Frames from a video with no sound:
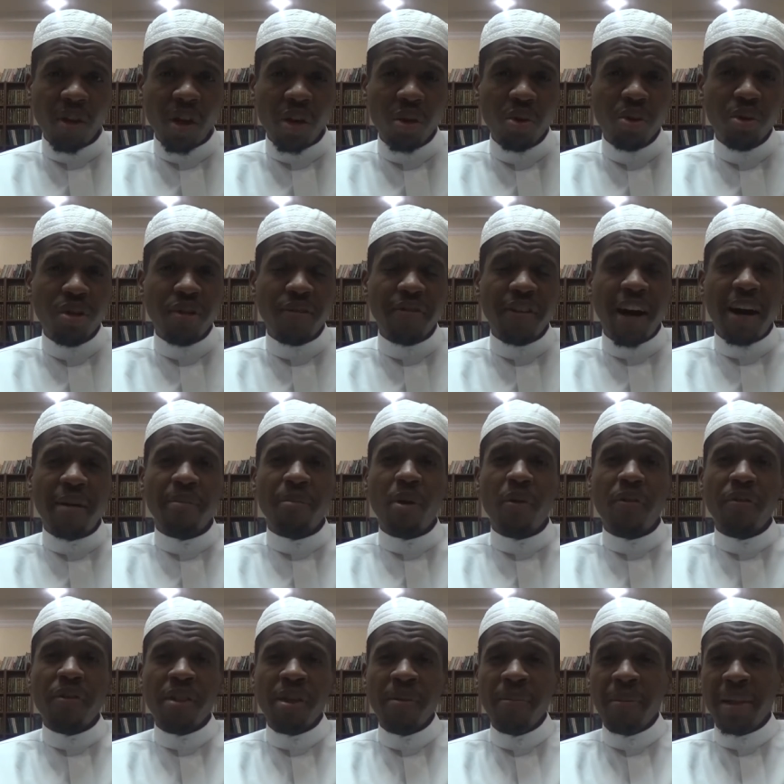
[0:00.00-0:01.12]
you should find
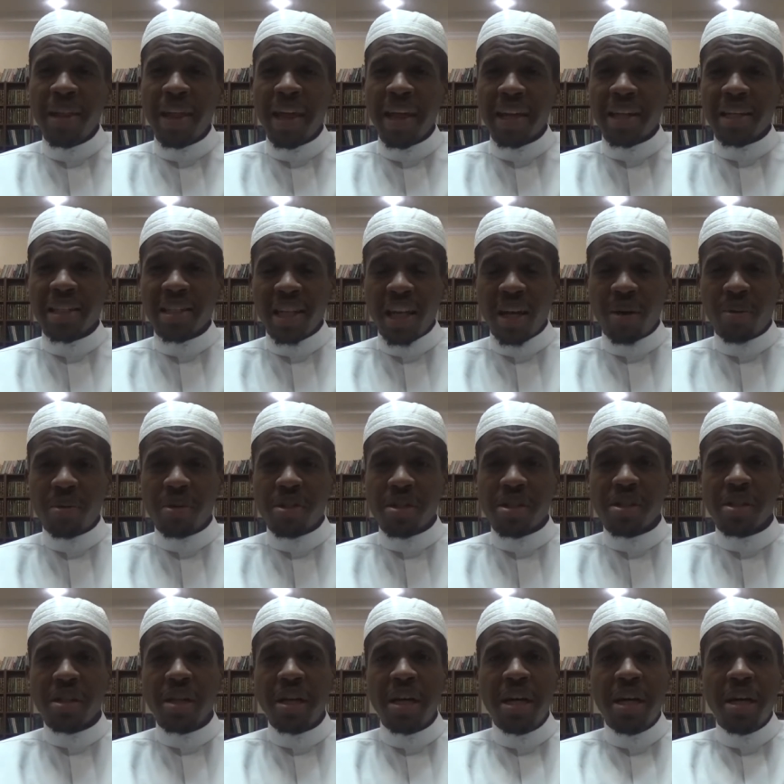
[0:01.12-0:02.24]
both of them in the English
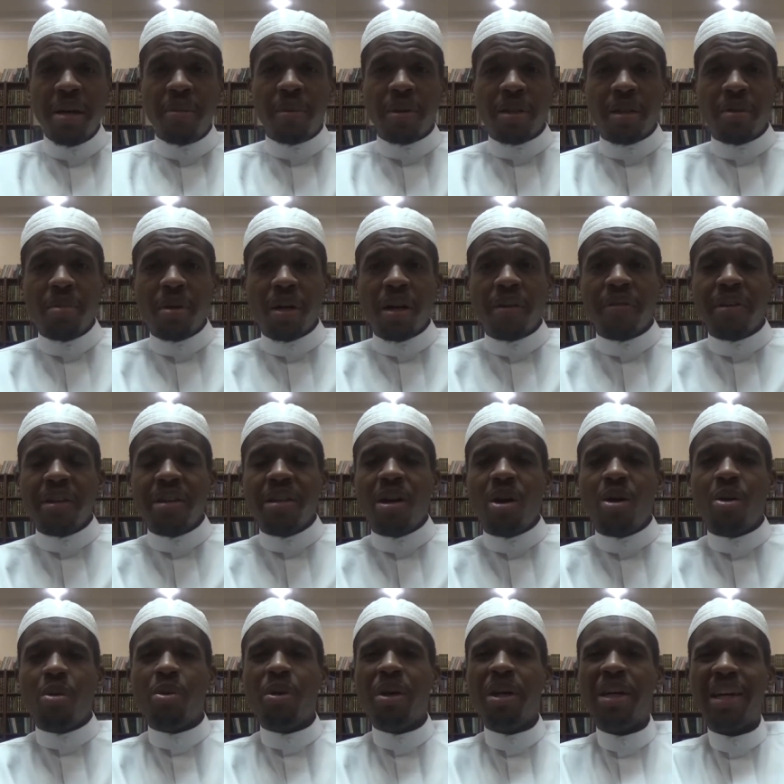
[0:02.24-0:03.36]
language. But the book of an
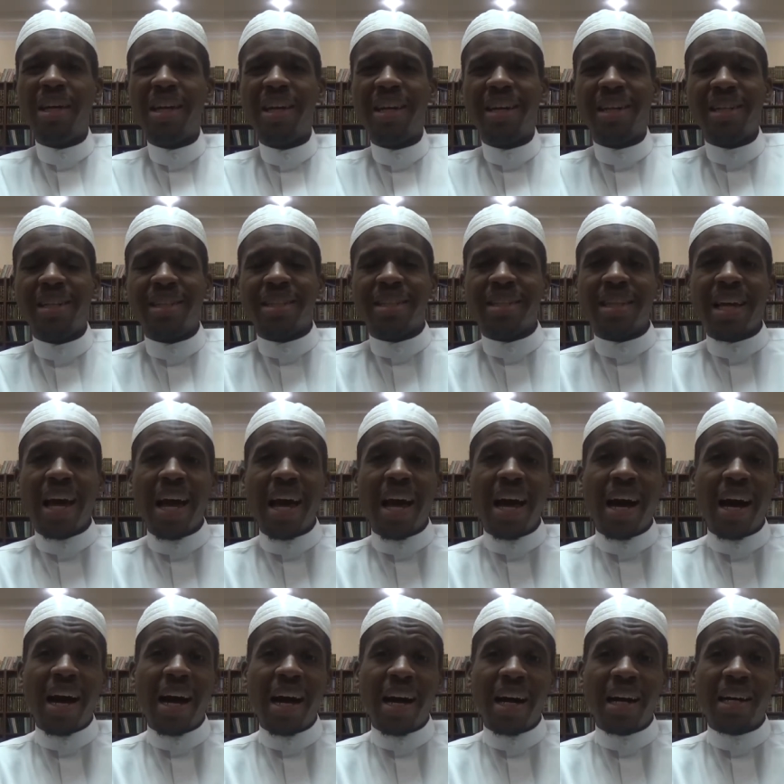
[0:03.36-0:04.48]
is
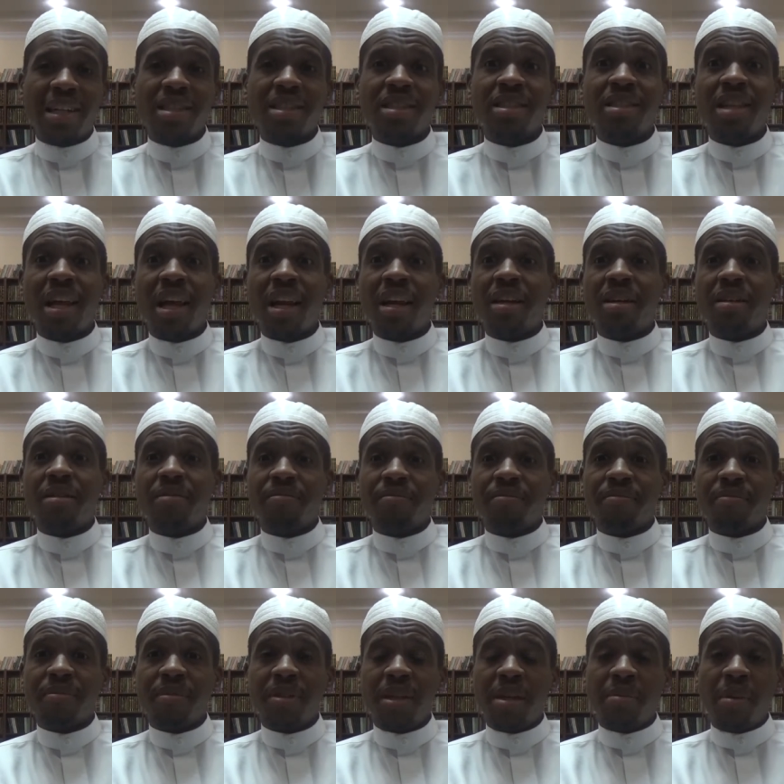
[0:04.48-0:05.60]
uh, stellar,
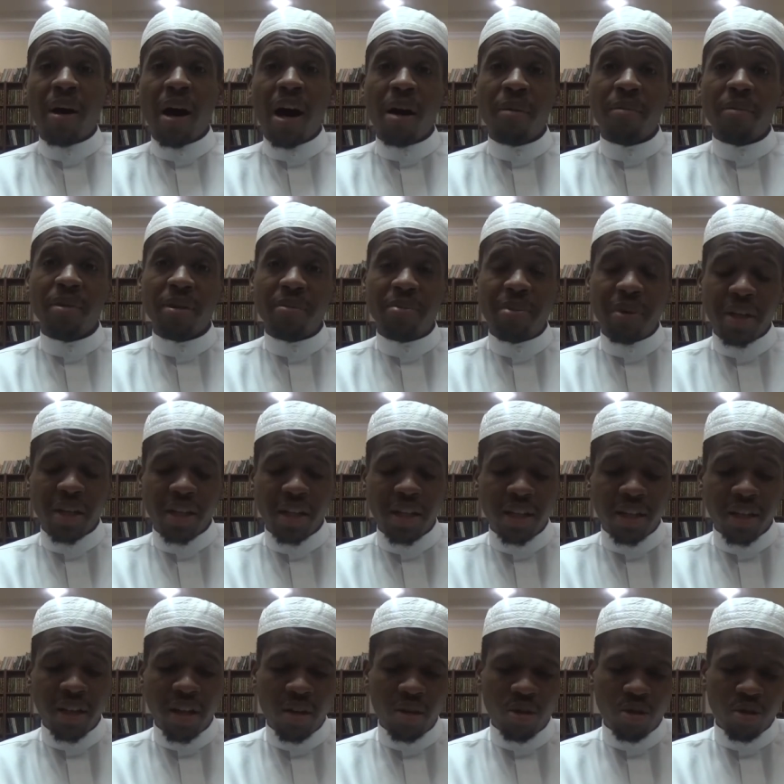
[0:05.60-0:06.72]
in my humble opinion,
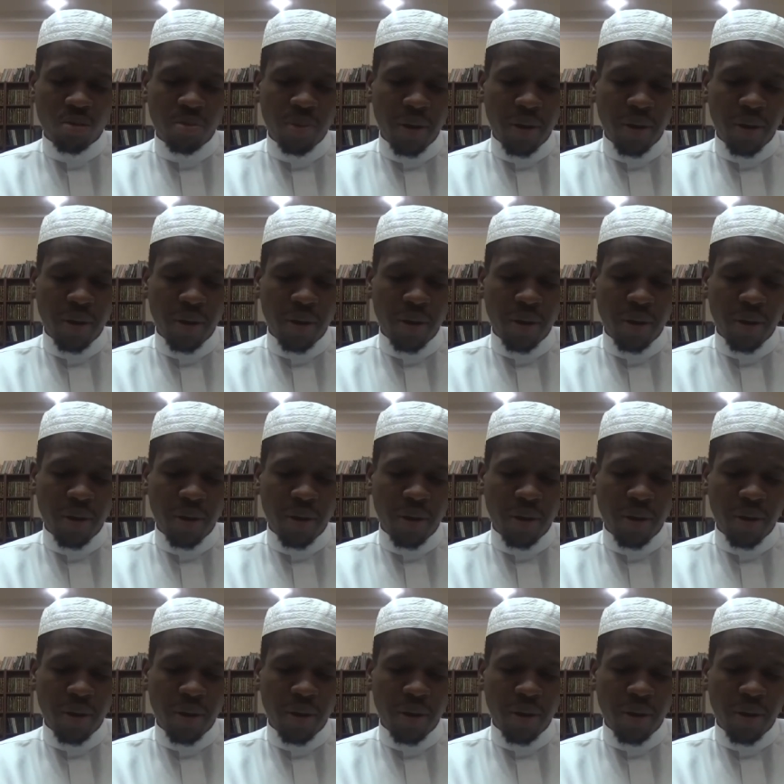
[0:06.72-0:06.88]
and Allah knows